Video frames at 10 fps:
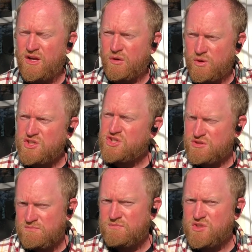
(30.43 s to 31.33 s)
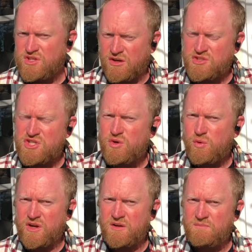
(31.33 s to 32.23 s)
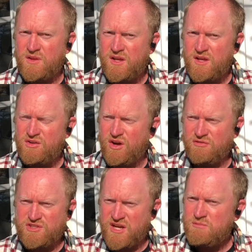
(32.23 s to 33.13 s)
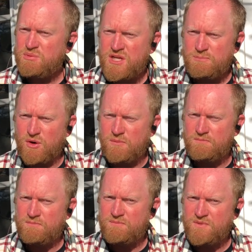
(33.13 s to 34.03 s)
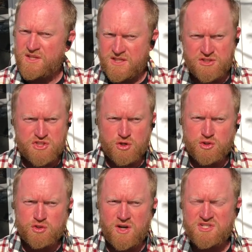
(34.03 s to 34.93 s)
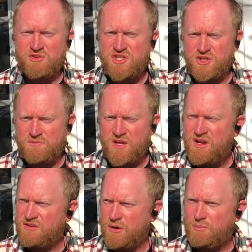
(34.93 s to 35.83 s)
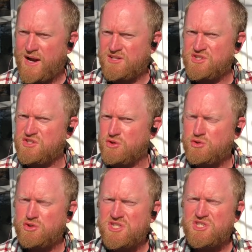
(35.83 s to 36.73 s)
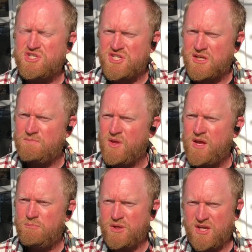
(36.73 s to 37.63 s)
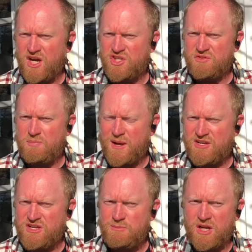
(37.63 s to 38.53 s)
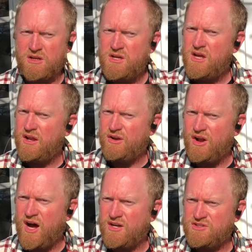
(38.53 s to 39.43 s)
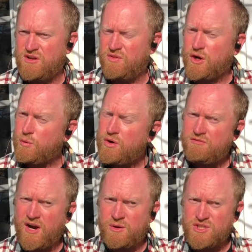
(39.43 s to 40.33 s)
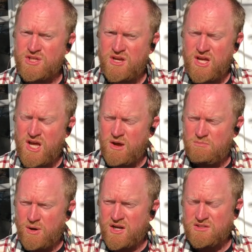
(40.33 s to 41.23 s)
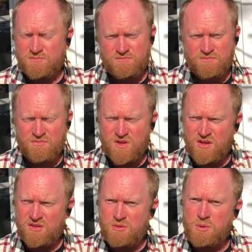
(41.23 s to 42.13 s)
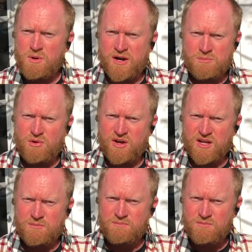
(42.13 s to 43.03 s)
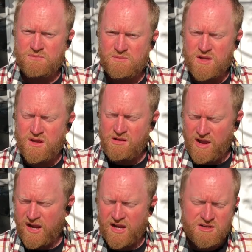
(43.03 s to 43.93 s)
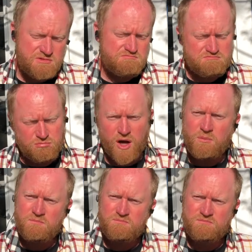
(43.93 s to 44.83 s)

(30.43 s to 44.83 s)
which tells a story of 10 people in social isolation. They're practicing social distancing because of a pandemic, not the coronavirus, but the bubonic plague. And, well,